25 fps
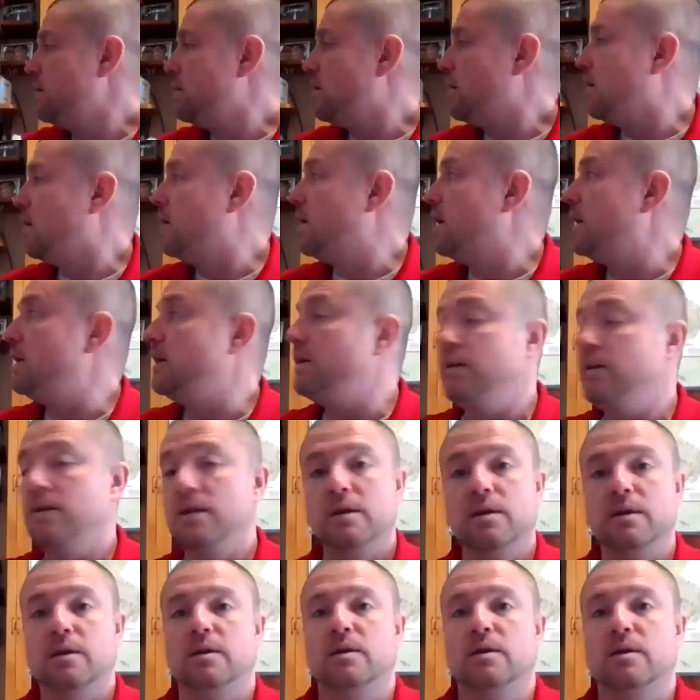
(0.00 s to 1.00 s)
All right,
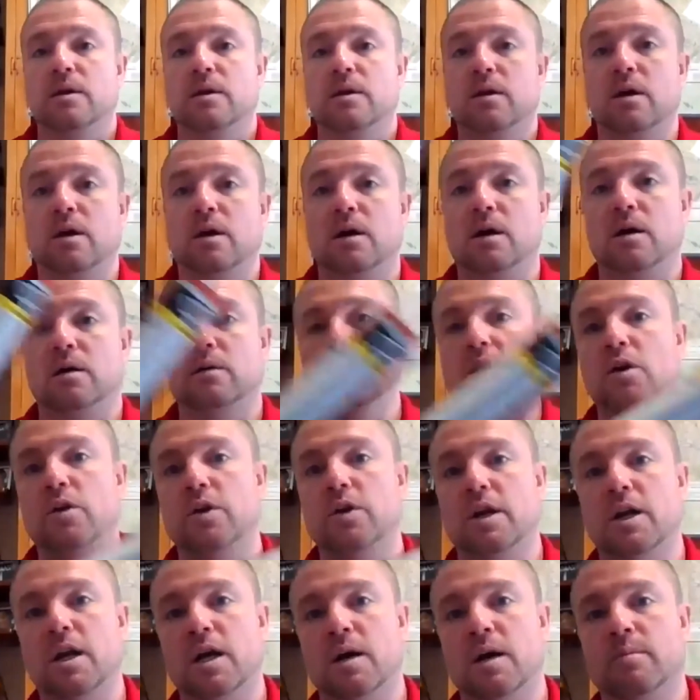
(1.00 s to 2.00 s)
load
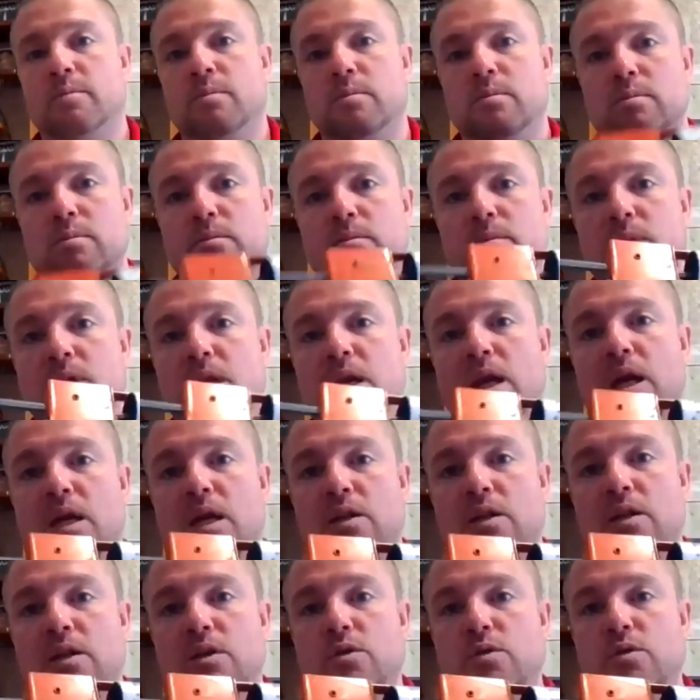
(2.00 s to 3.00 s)
it up, and
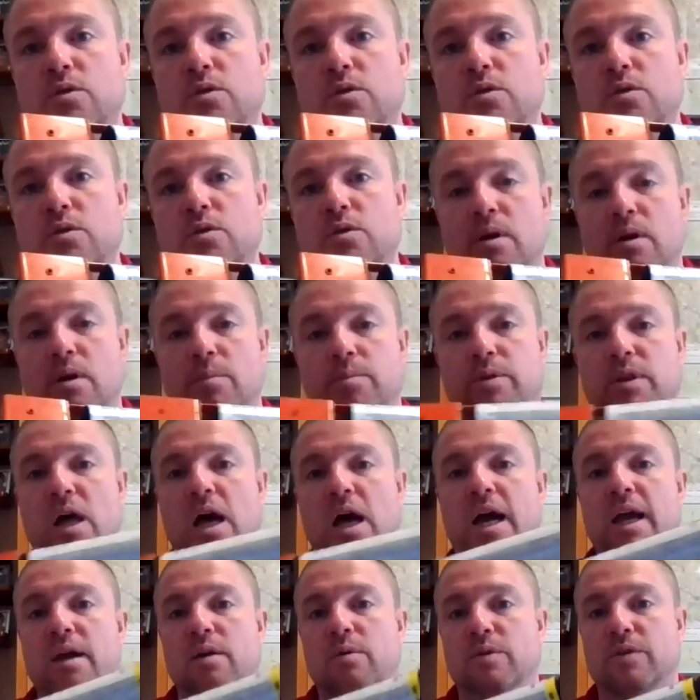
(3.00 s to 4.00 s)
you can
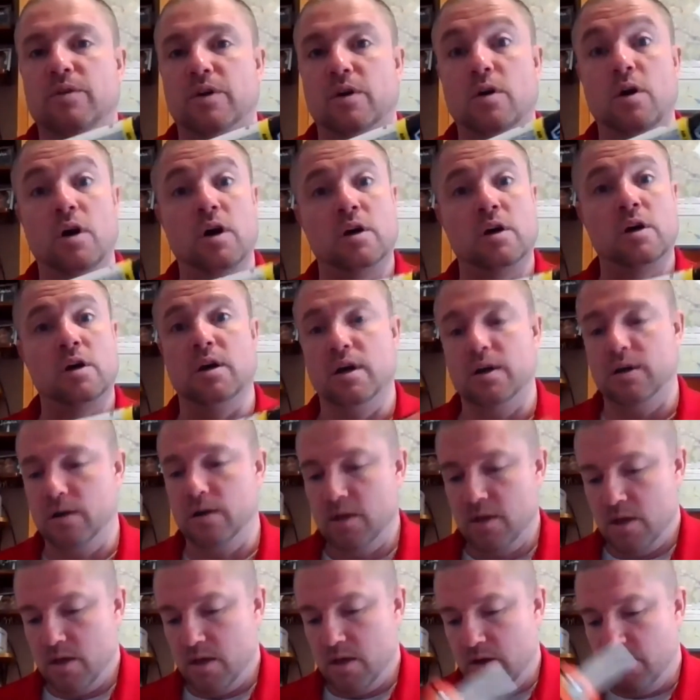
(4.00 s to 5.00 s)
apply it with a caulk gun.
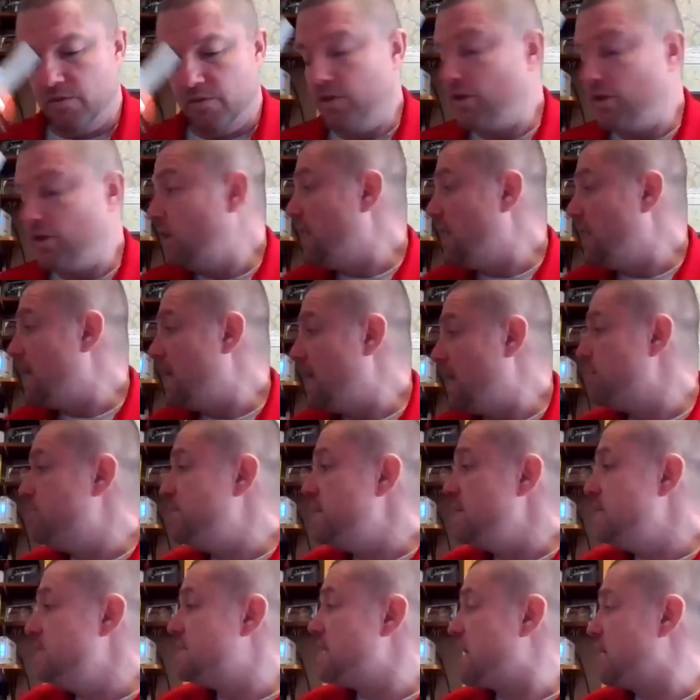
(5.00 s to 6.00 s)
If you're going to lay a
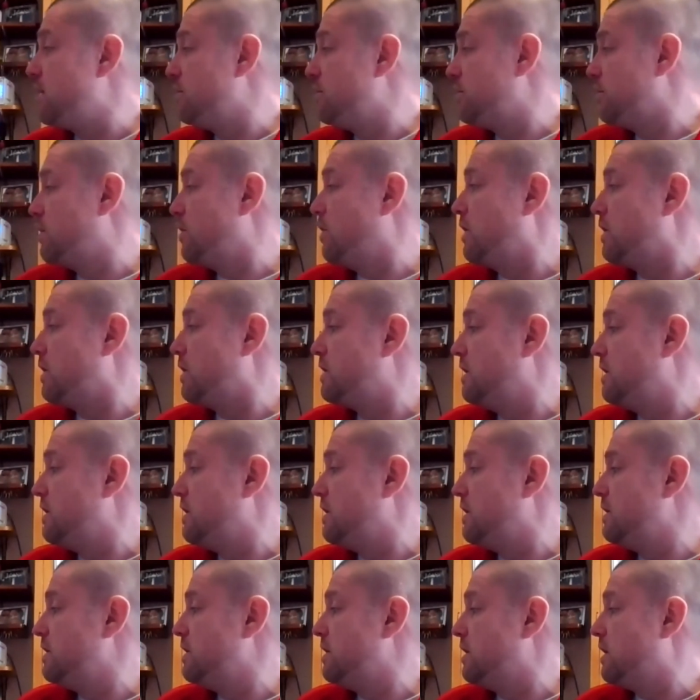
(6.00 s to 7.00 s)
bead down with a caulk
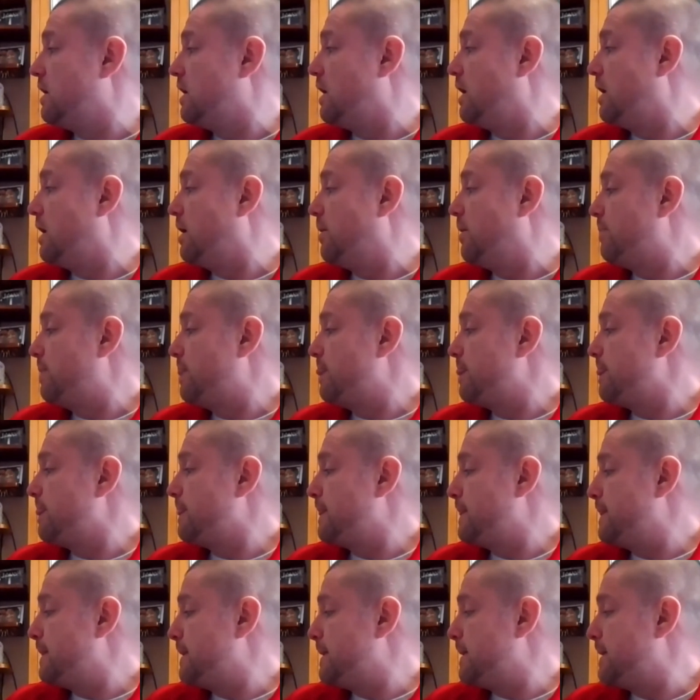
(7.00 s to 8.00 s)
gun,
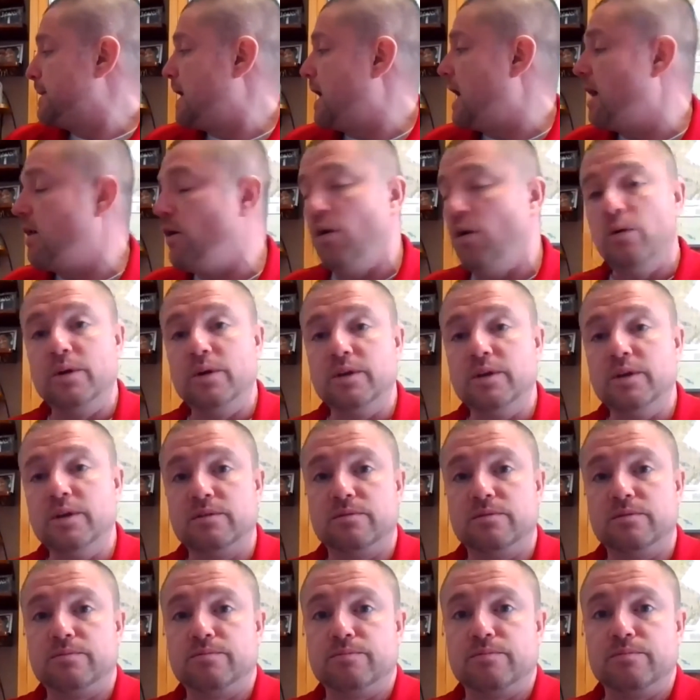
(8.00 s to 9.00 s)
I
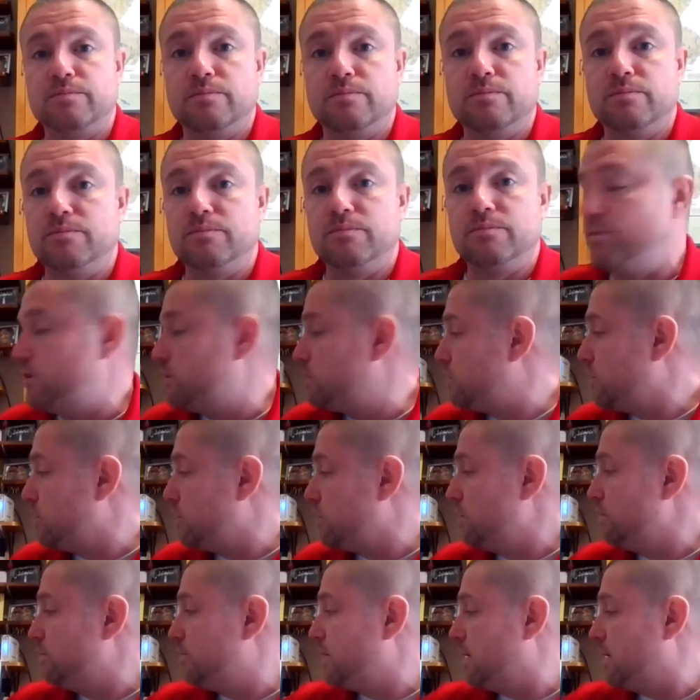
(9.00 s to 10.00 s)
always was
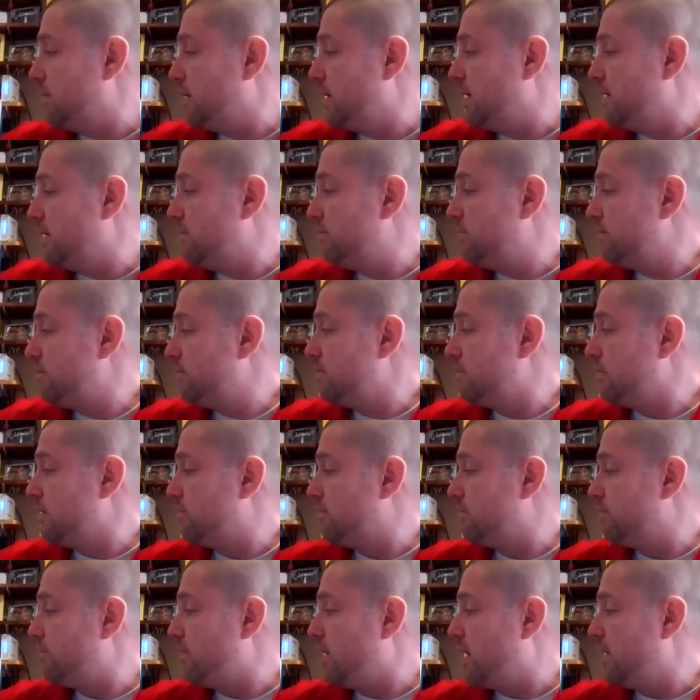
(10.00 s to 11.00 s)
told by my
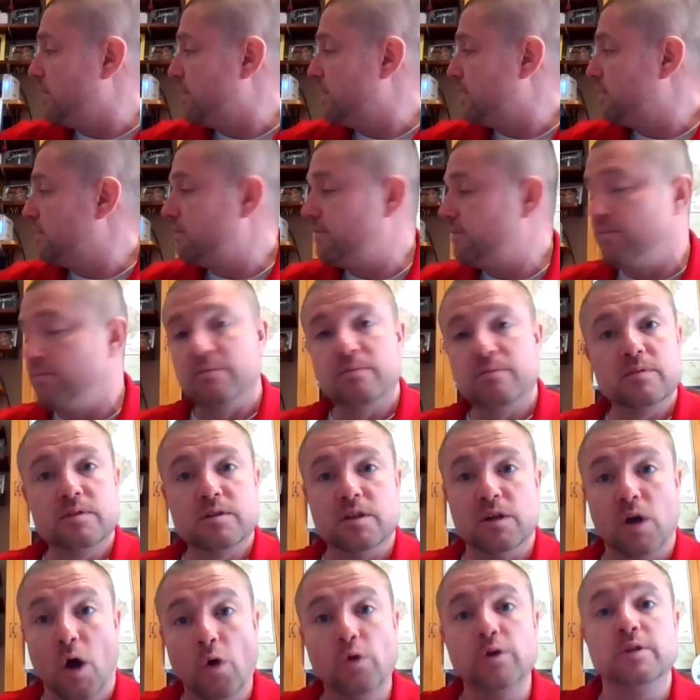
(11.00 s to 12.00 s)
father
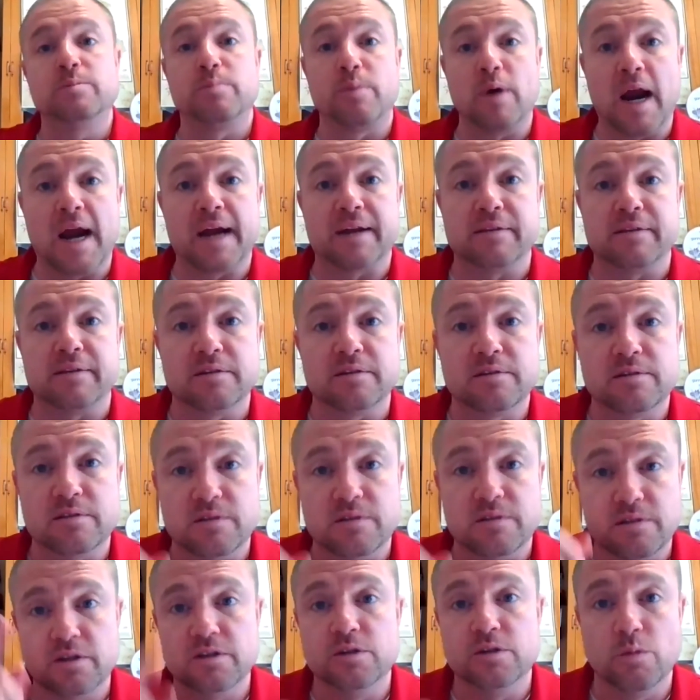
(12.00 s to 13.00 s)
to always practice,
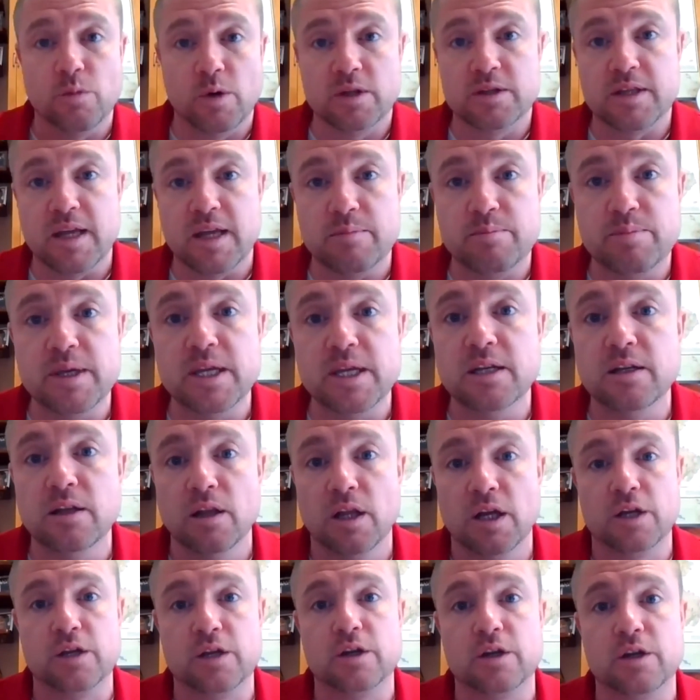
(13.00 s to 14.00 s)
because you want that bead to
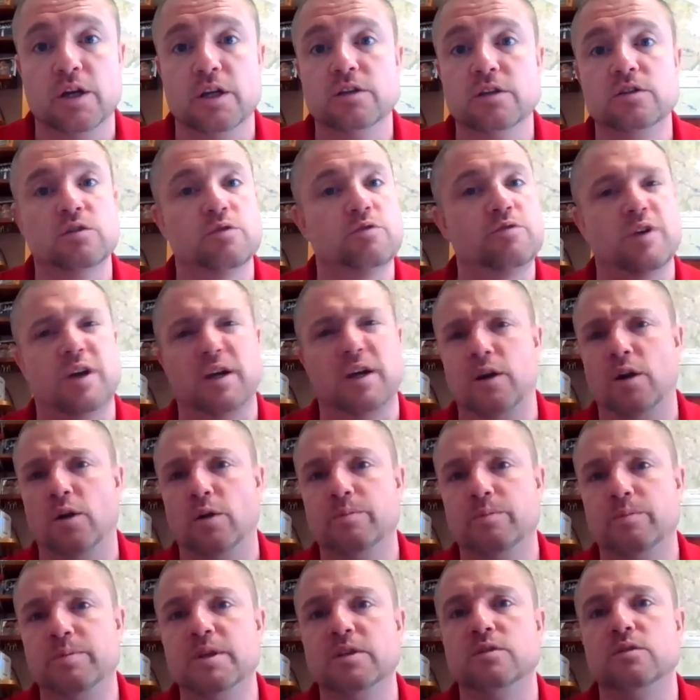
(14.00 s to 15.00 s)
look good. So find an old
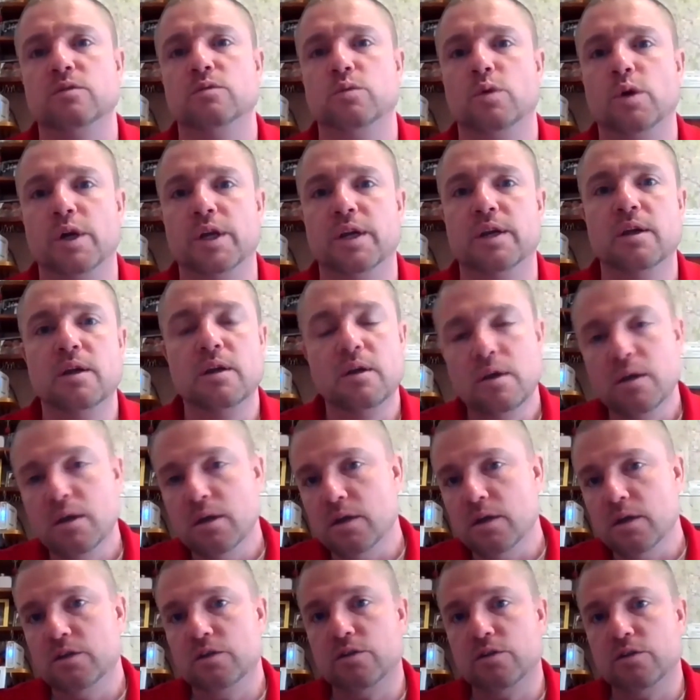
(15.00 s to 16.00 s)
piece of wood,
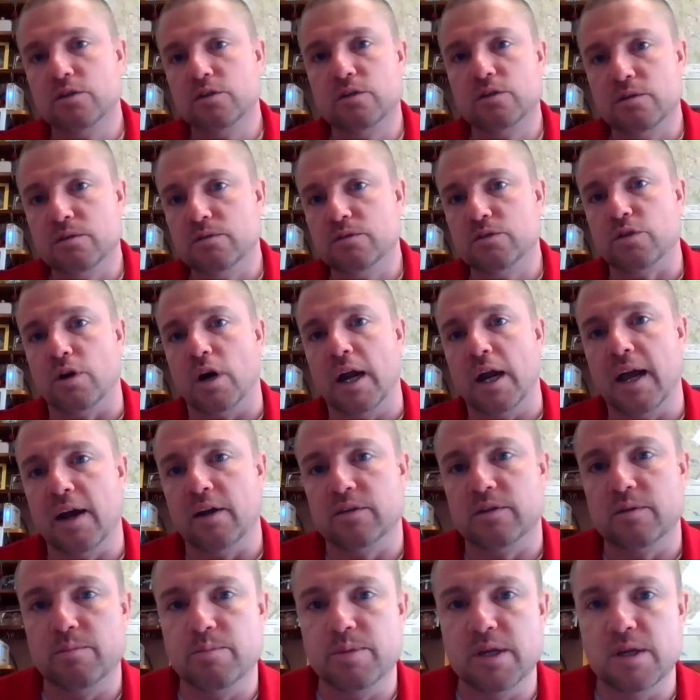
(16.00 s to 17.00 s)
try out
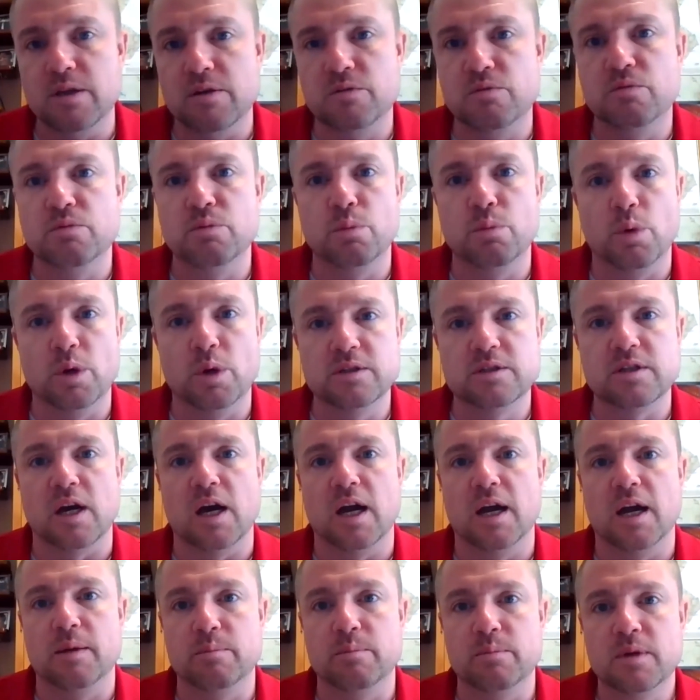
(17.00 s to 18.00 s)
the bead one
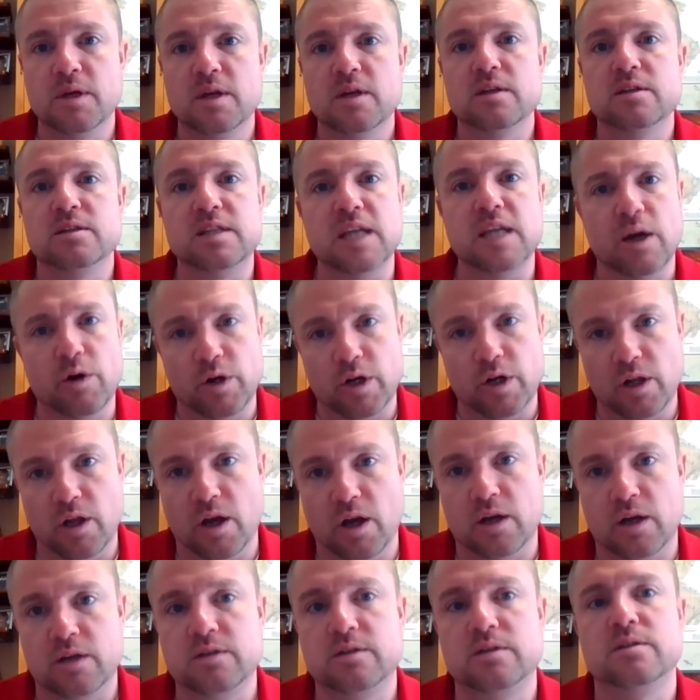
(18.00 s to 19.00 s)
time, see how it
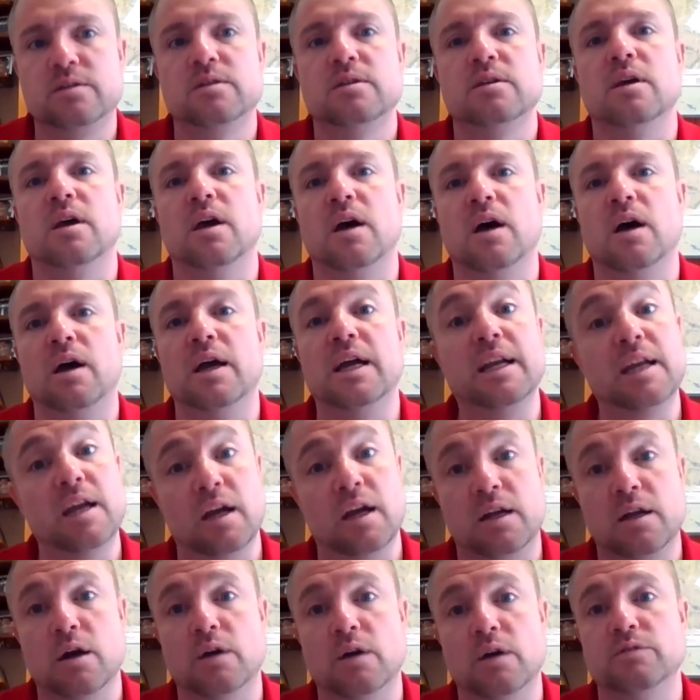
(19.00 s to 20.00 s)
looks, and
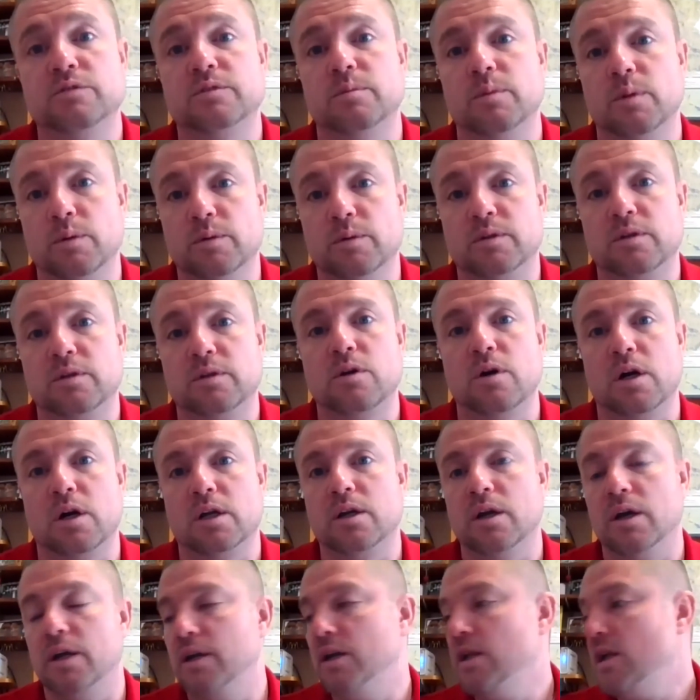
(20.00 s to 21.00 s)
get comfortable with the caulk
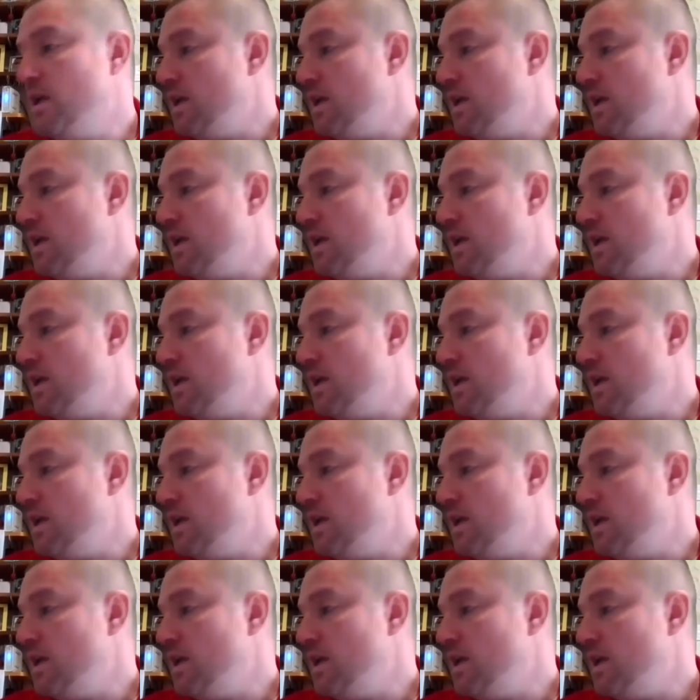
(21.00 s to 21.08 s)
gun.